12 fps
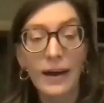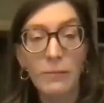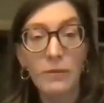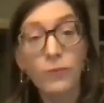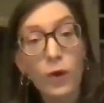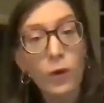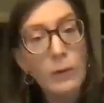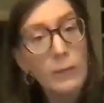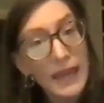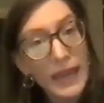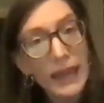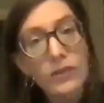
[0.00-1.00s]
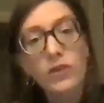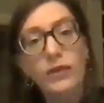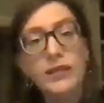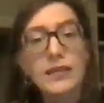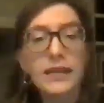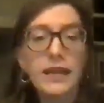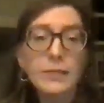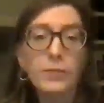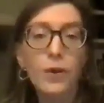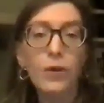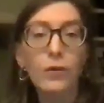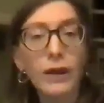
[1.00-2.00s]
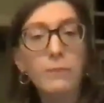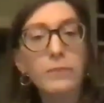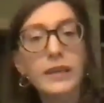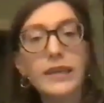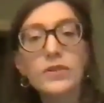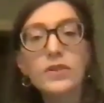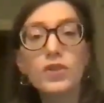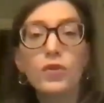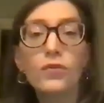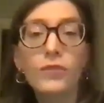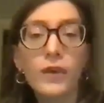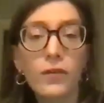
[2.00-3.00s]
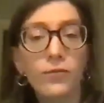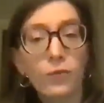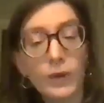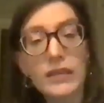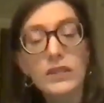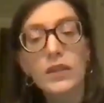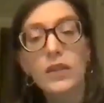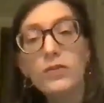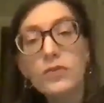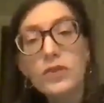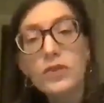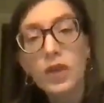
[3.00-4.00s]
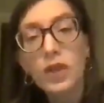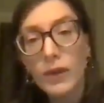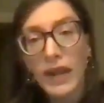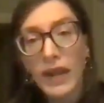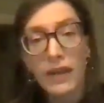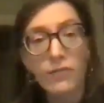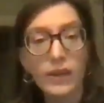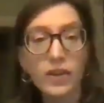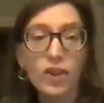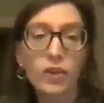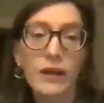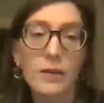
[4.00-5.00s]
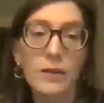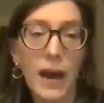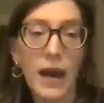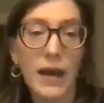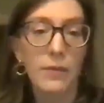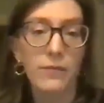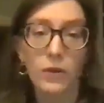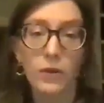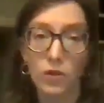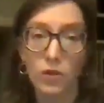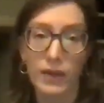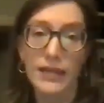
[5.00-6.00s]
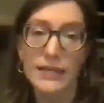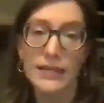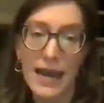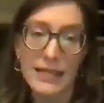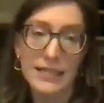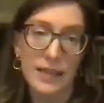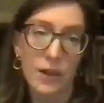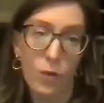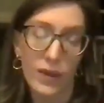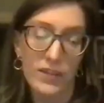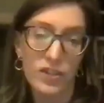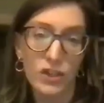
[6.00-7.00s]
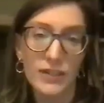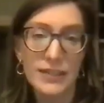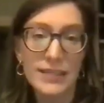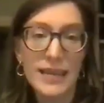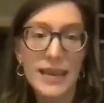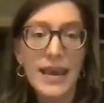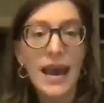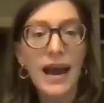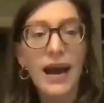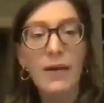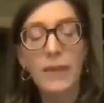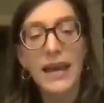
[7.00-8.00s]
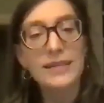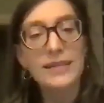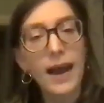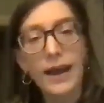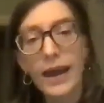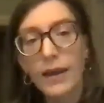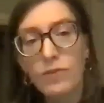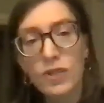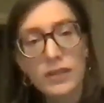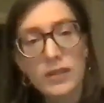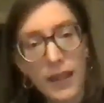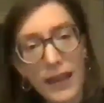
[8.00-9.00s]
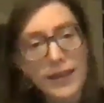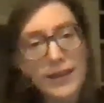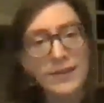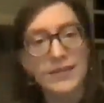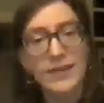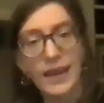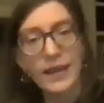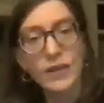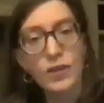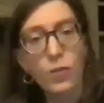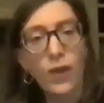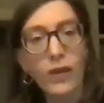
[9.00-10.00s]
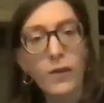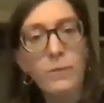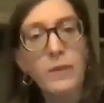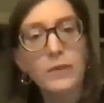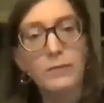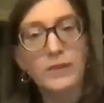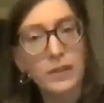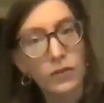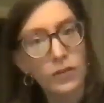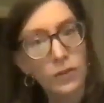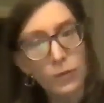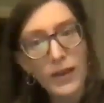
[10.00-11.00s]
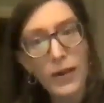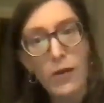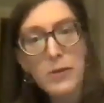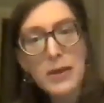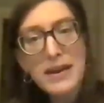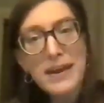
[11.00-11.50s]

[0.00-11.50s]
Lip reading: Before we begin, during tonight's program, please do feel free to use the Q&A feature at the bottom of your screen to ask any questions. And I am just delighted tonight to welcome Matilda Garrido.